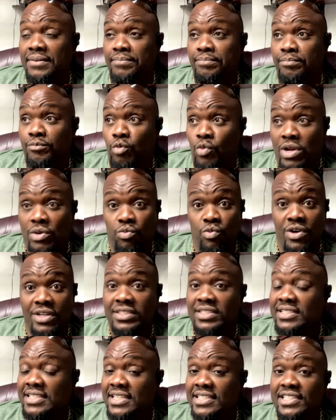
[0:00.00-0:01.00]
Went
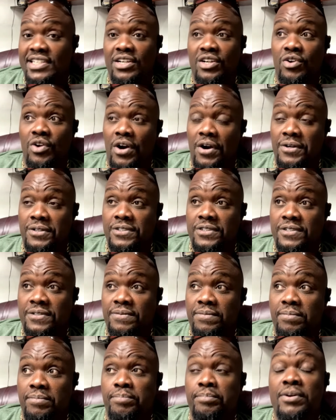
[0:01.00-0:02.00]
160 across.
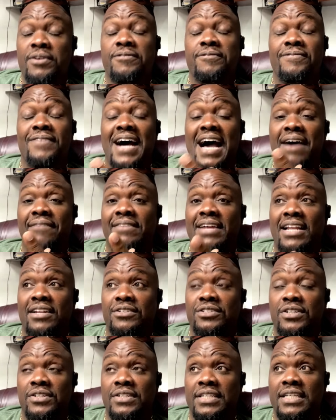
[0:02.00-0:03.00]
Put
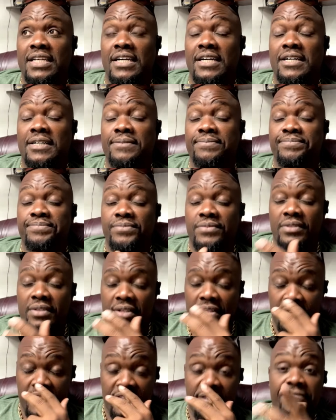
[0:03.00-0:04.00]
$5 on
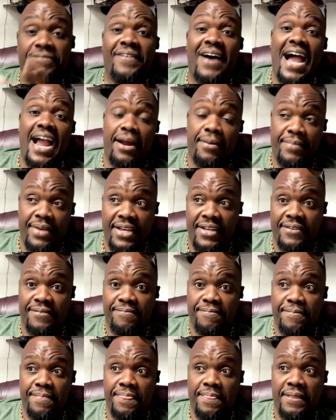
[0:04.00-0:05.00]
the fire bet
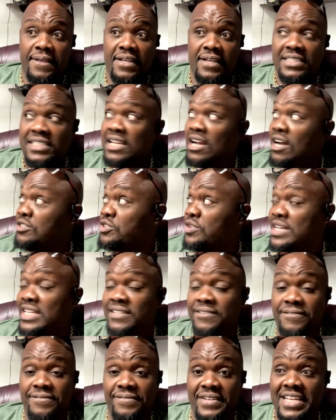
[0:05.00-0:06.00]
because he also
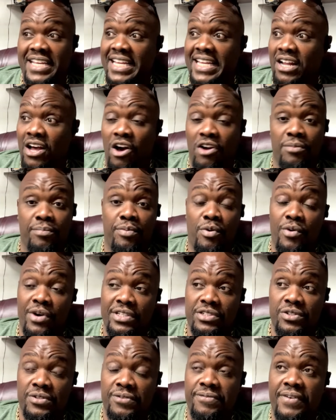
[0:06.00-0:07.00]
hit all the
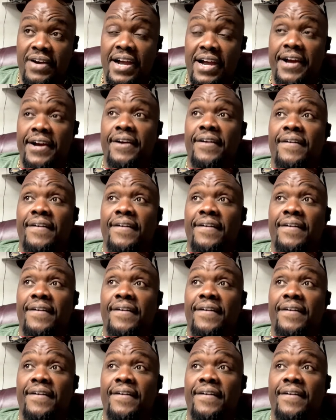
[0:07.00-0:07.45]
points on the fire.